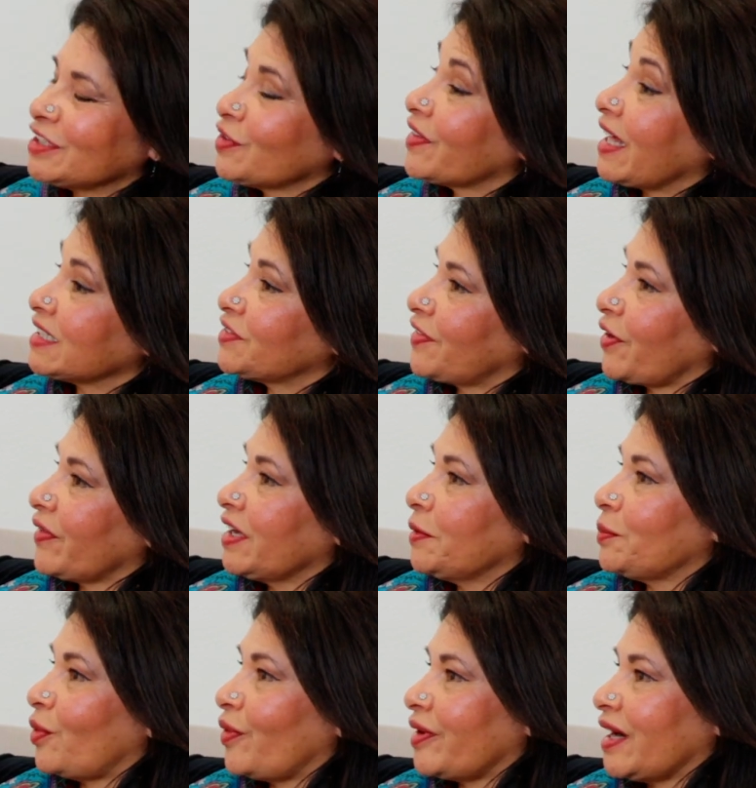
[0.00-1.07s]
So that's very
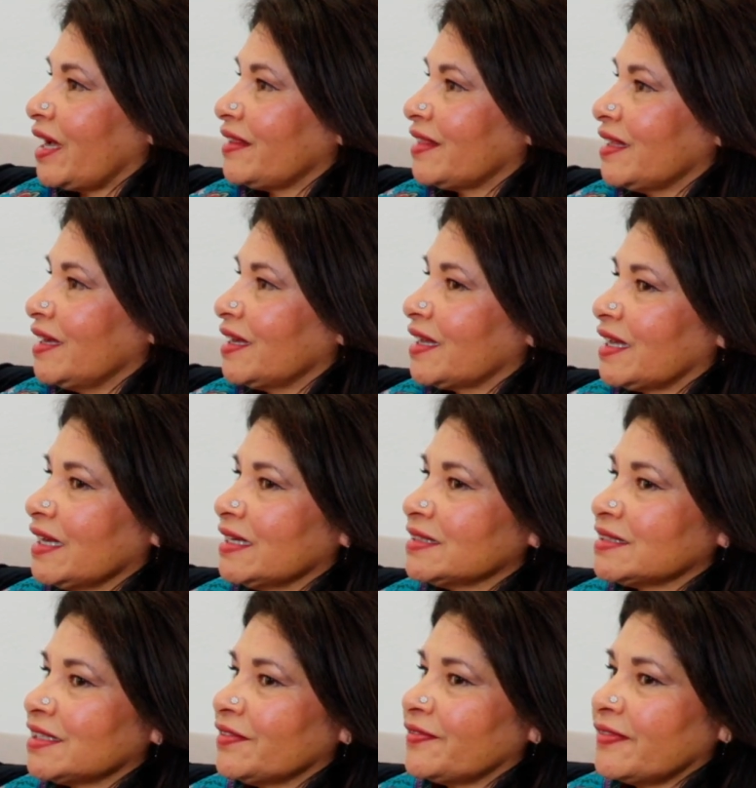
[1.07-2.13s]
important, I think,
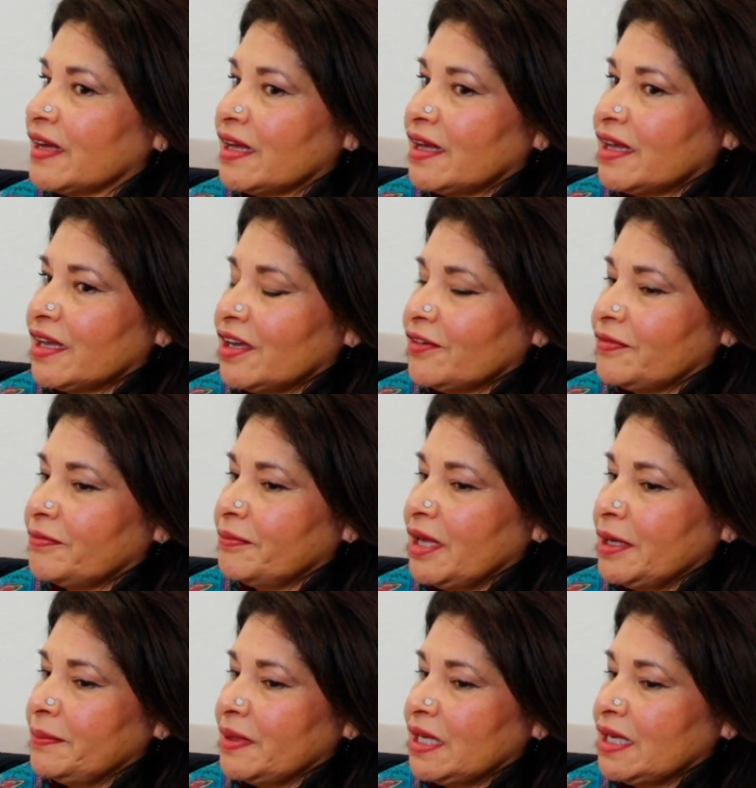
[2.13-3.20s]
is if
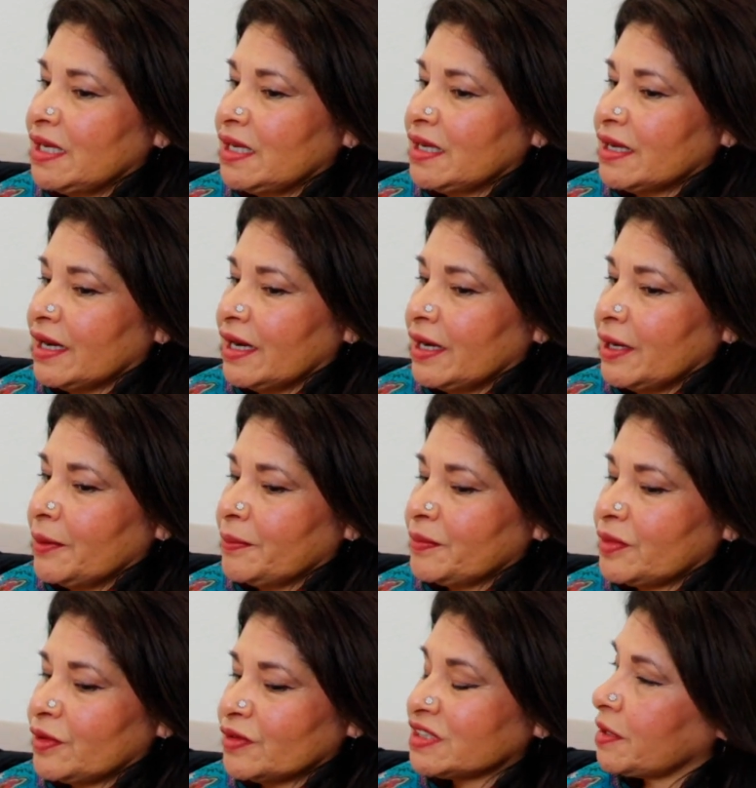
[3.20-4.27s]
maybe
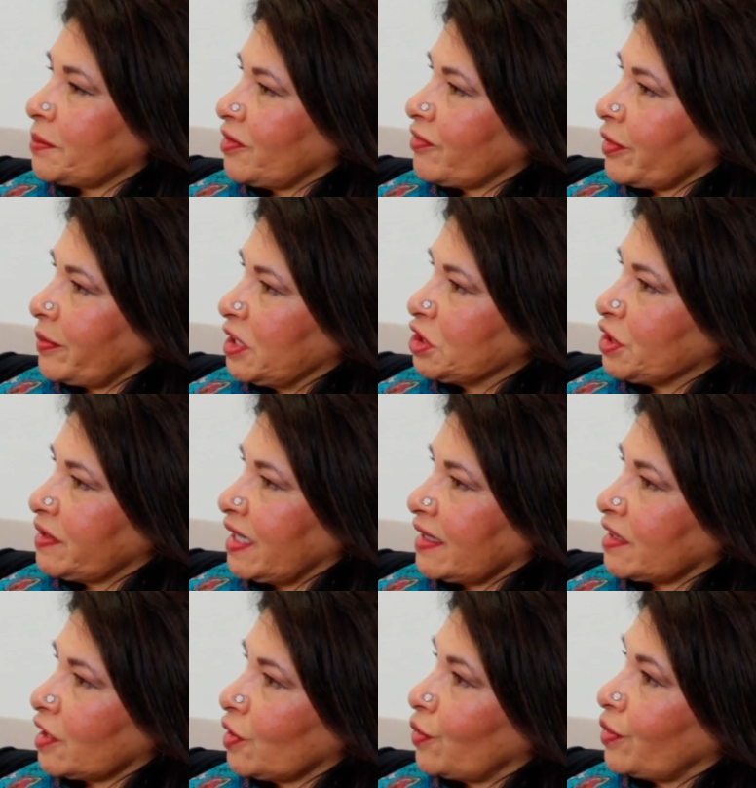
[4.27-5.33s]
there's some information
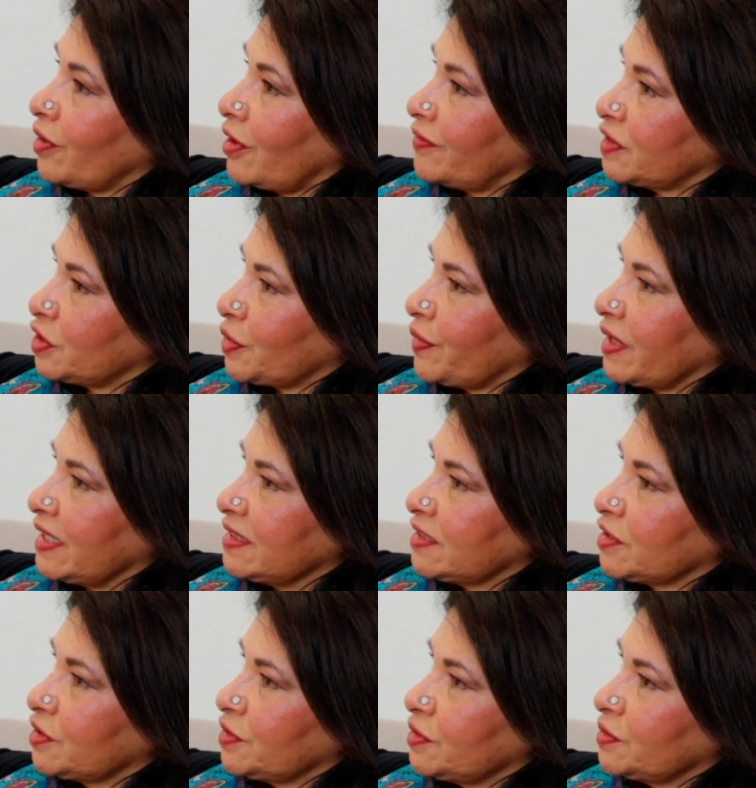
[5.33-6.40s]
that the loan officer
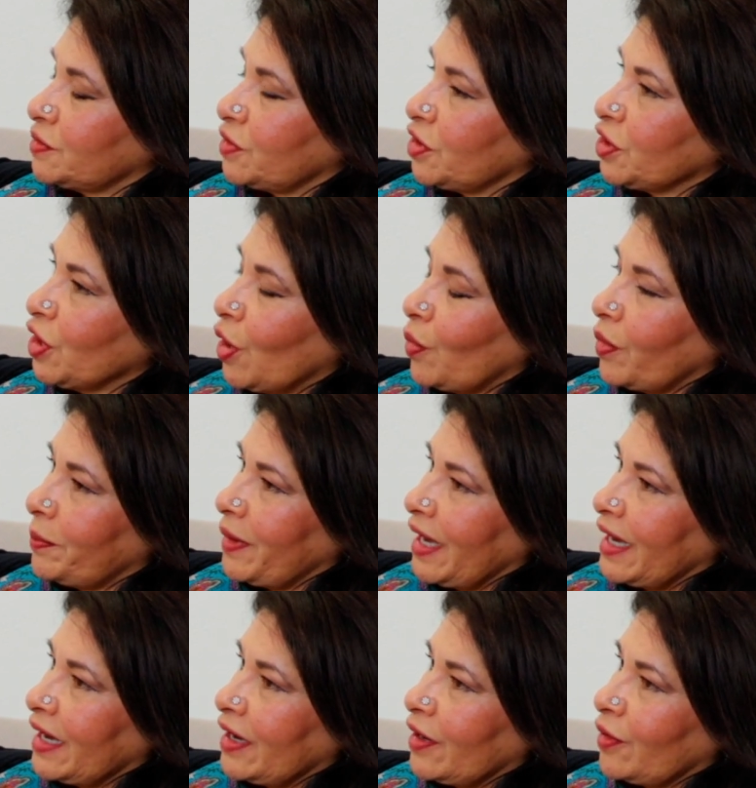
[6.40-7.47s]
needs to know
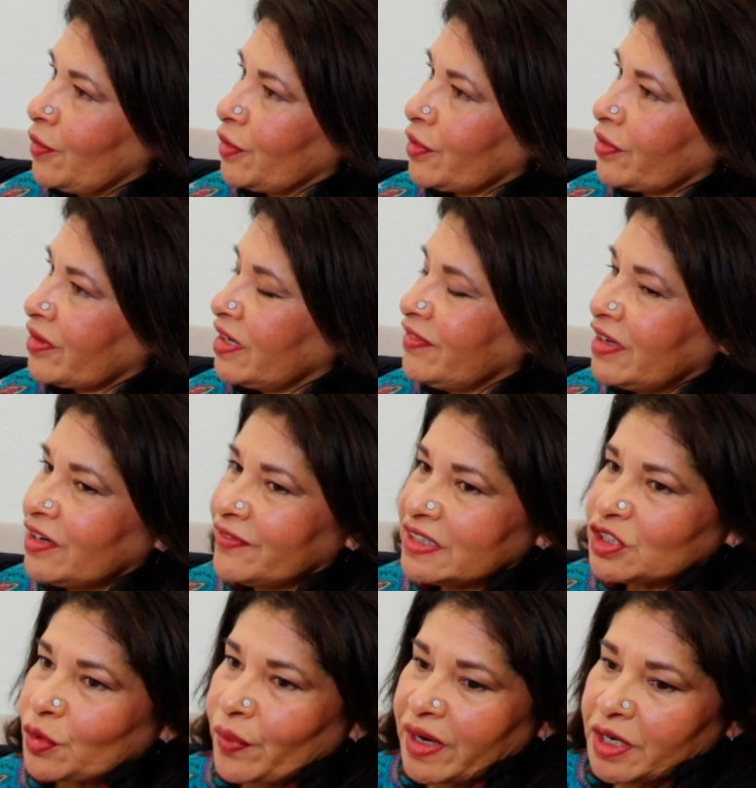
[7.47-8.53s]
about, or even if
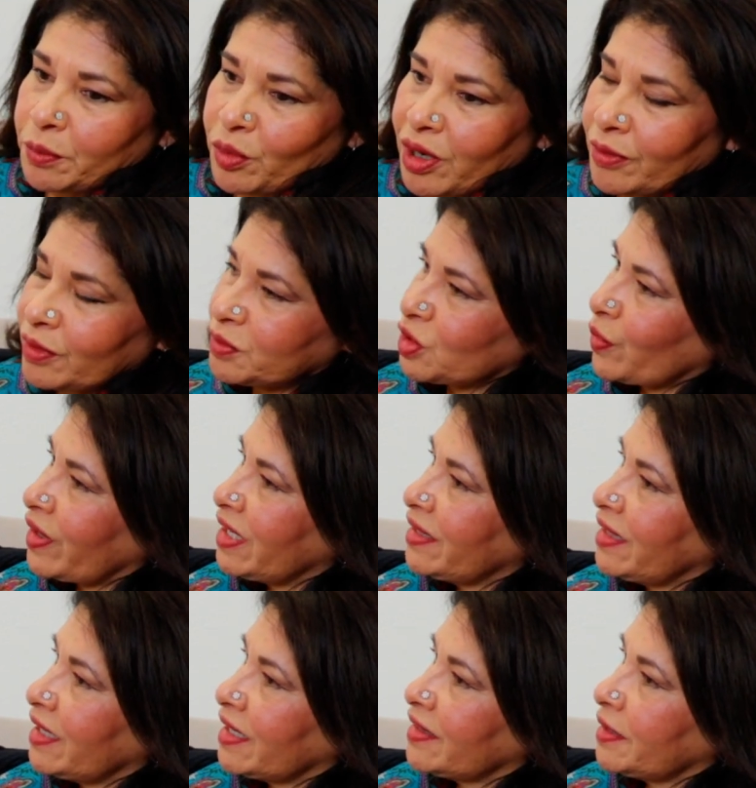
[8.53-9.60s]
it's credit problems or
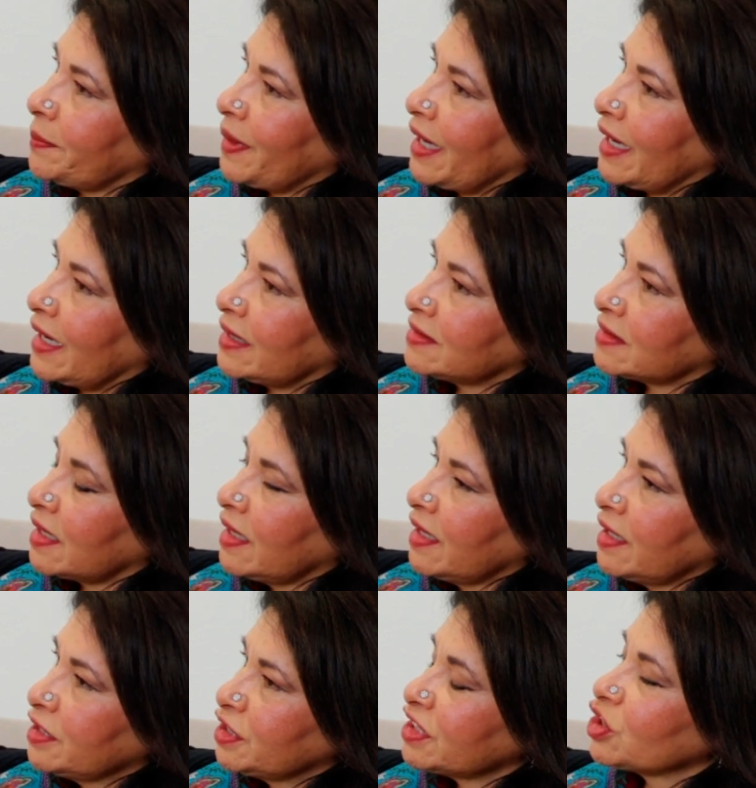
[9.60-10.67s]
anything in the past,
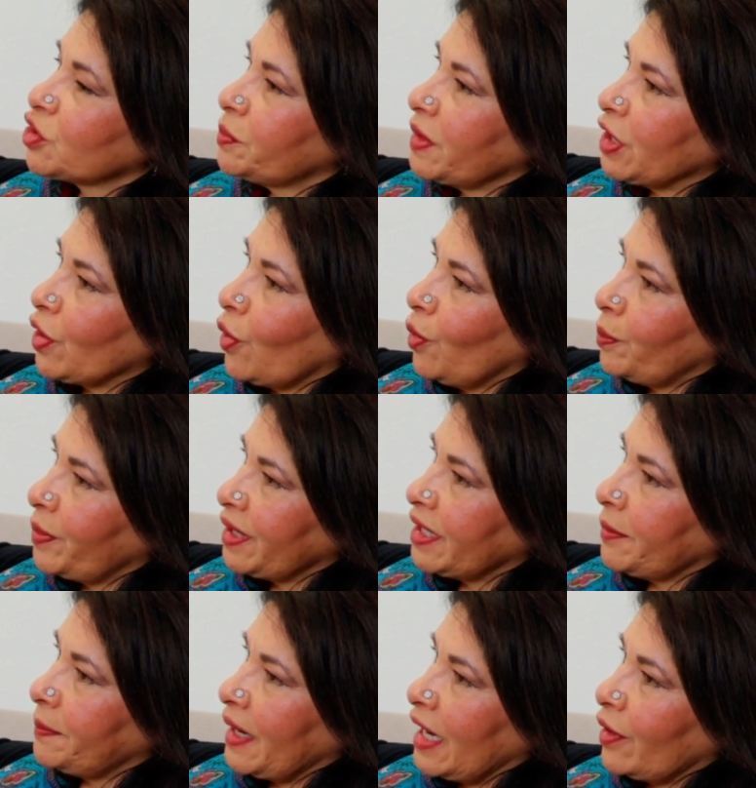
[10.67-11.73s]
just to be
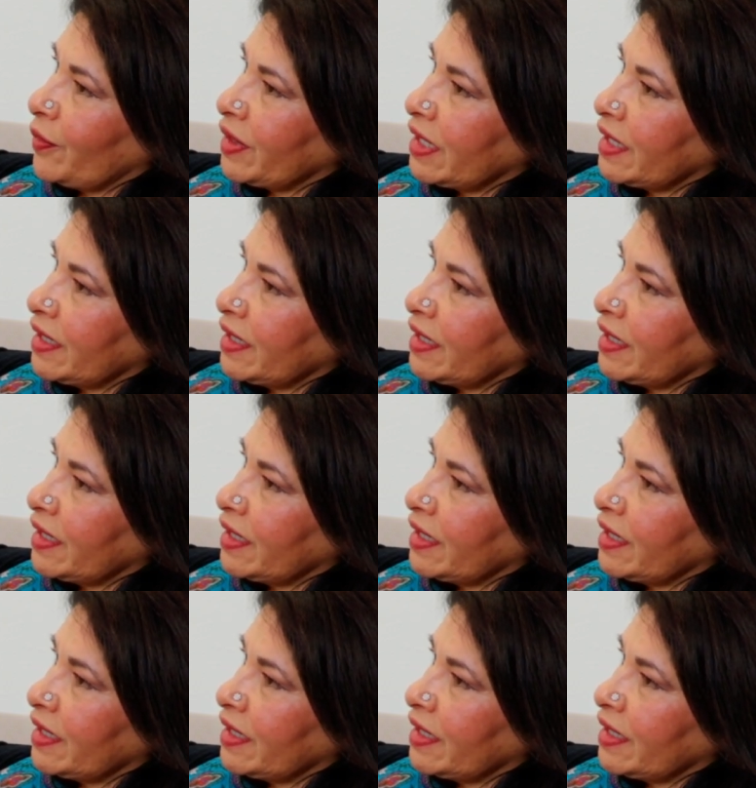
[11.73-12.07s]
open about it.